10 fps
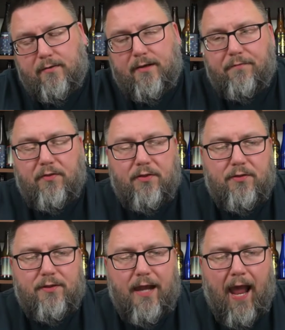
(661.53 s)
they've
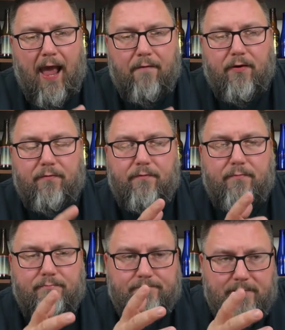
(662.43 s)
they haven't
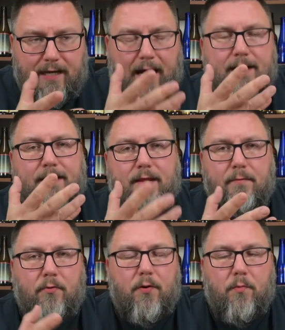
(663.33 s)
gotten to the
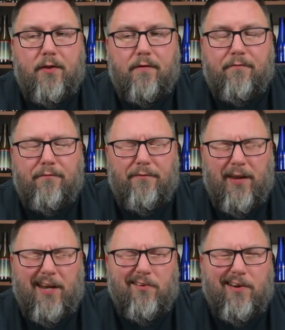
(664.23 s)
point where they
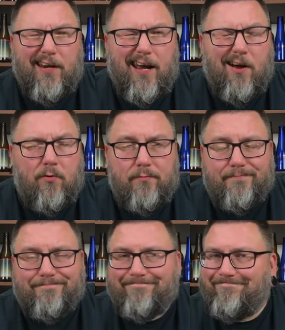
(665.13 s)
figured it out.
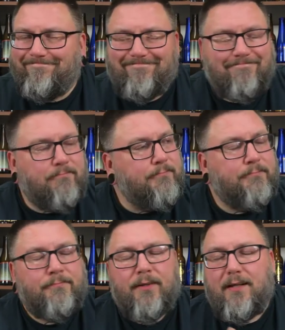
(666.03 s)

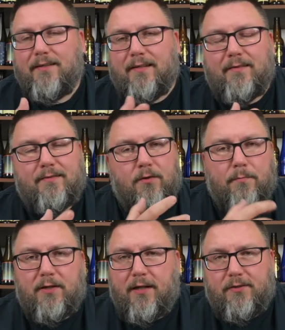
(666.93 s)
sounds so
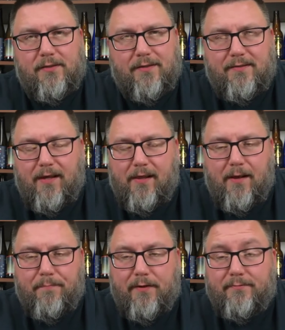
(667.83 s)
pretentious to say
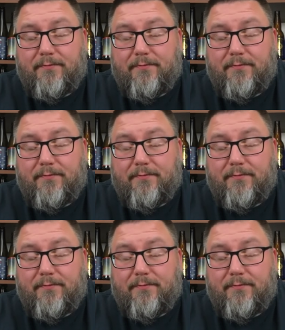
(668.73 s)
that, but